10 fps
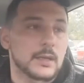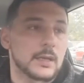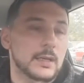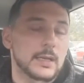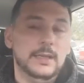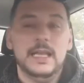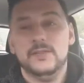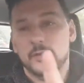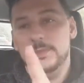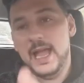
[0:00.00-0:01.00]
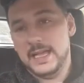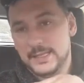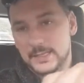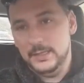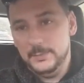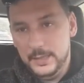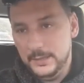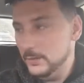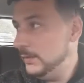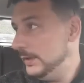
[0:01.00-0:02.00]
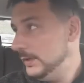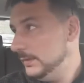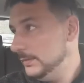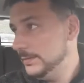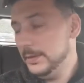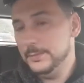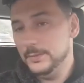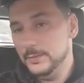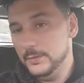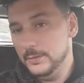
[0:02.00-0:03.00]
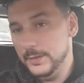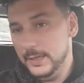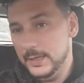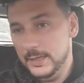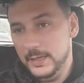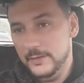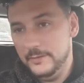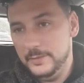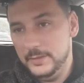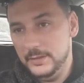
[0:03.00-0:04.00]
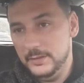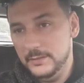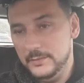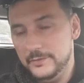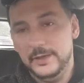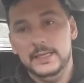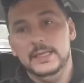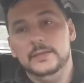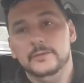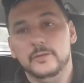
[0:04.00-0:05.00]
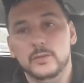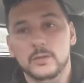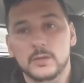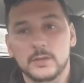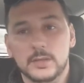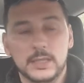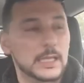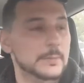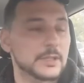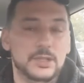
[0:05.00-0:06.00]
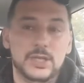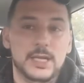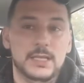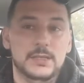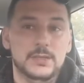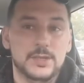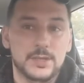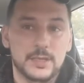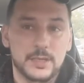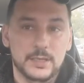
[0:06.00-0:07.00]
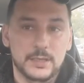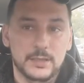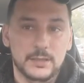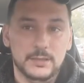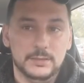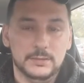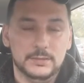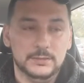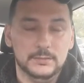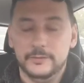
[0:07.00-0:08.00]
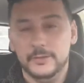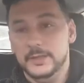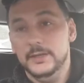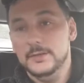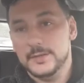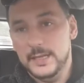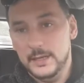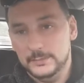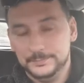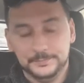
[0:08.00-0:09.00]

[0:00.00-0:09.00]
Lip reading: And that's from NASA, by the way. People that have been fighting for climate change for years now.